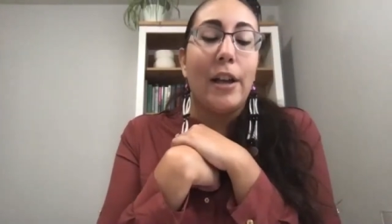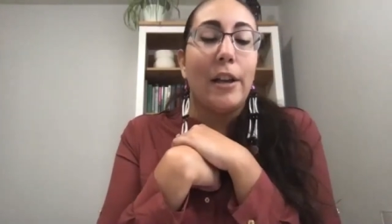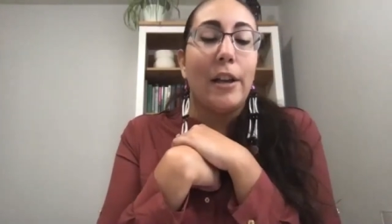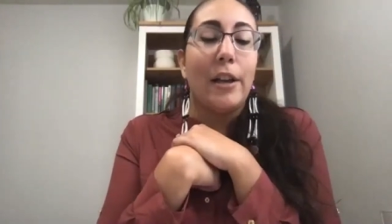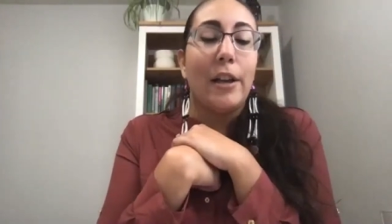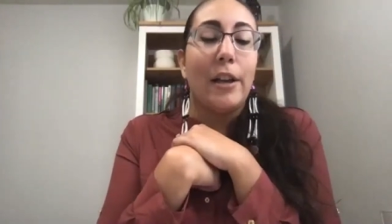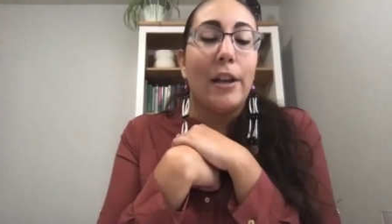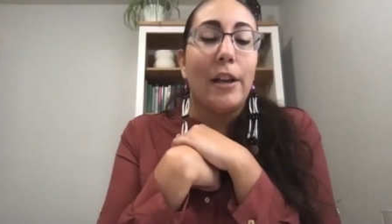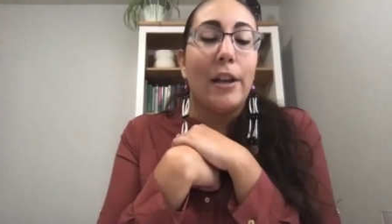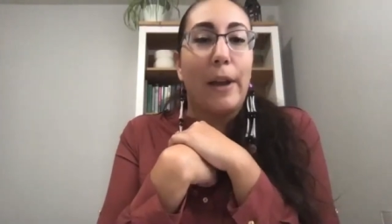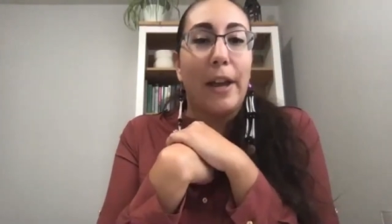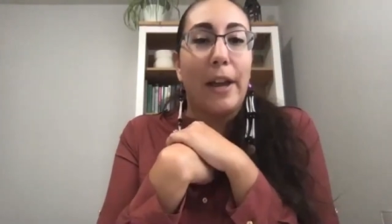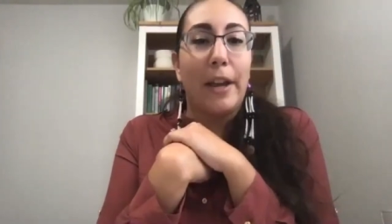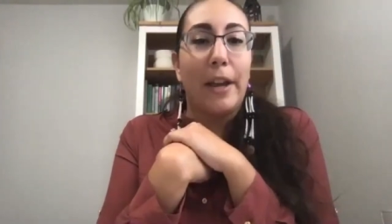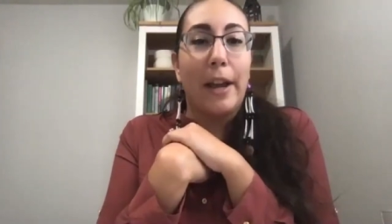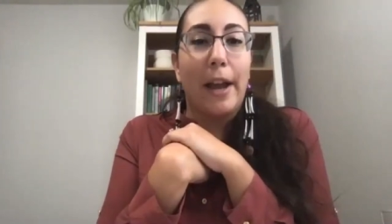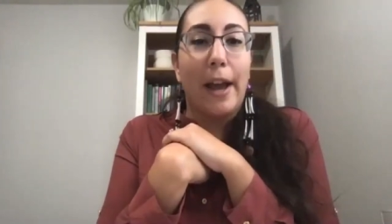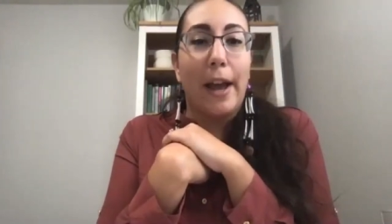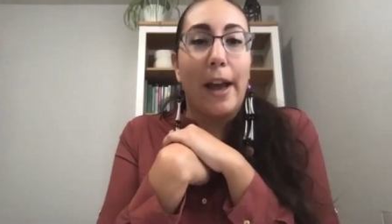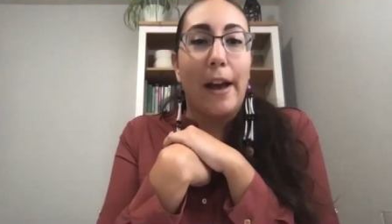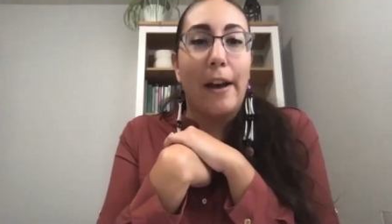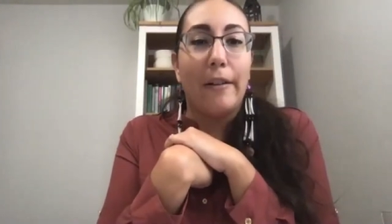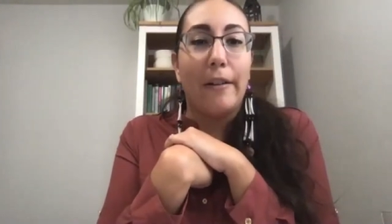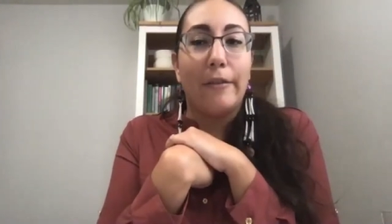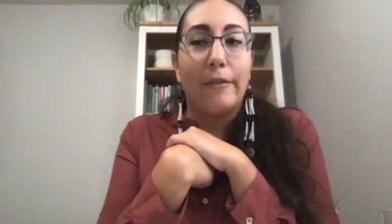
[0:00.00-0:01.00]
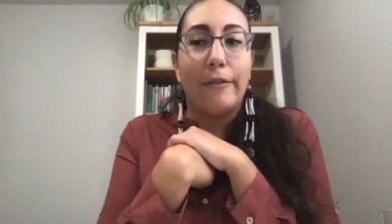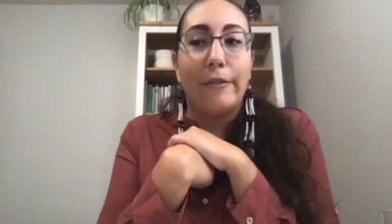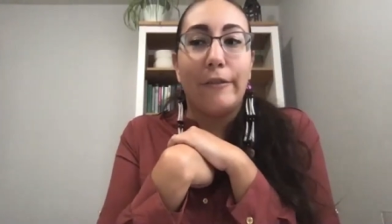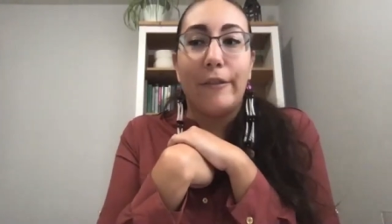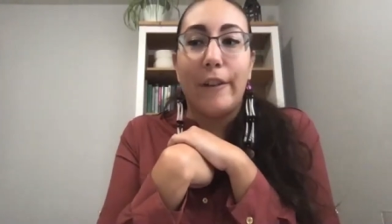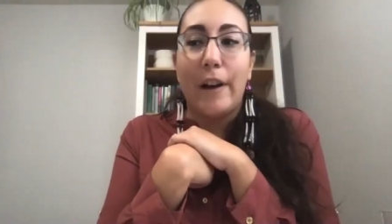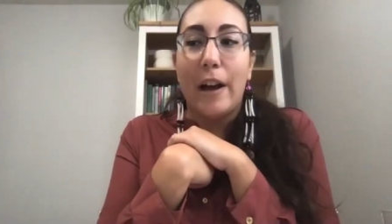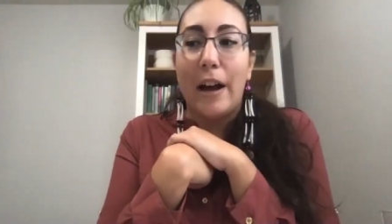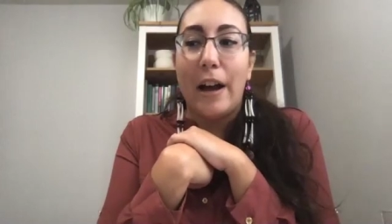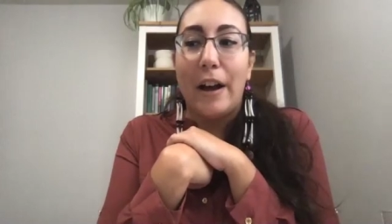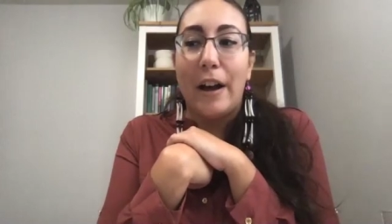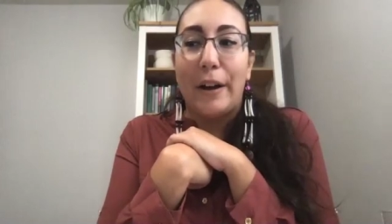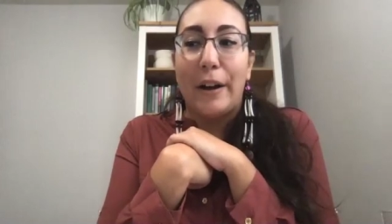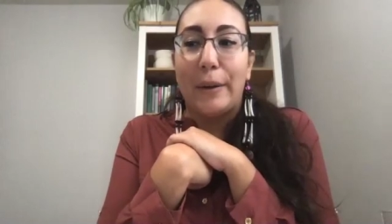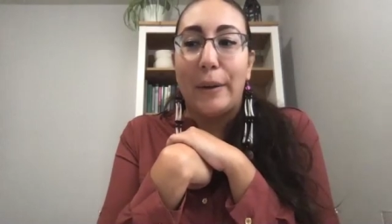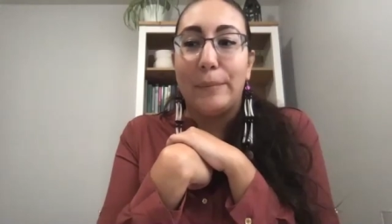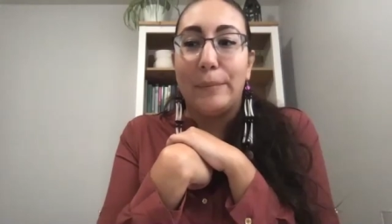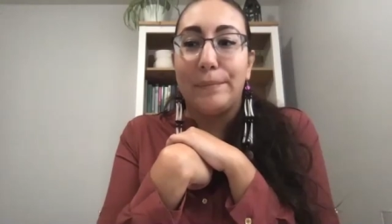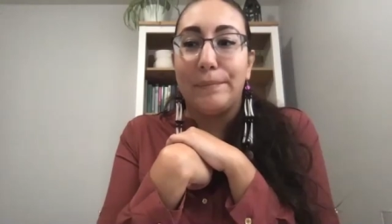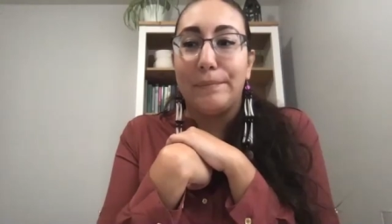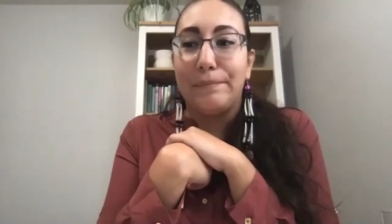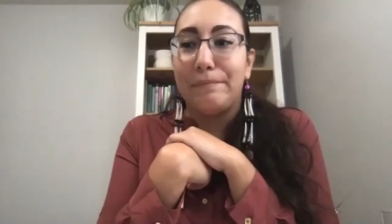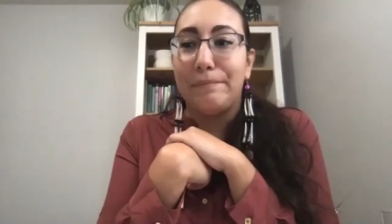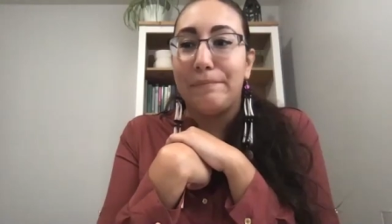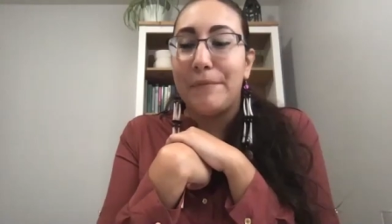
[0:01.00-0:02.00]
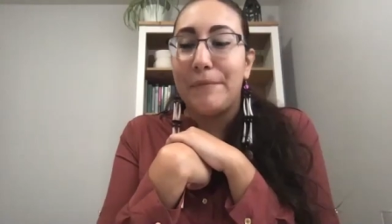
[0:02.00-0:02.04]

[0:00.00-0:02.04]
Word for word: you may have um,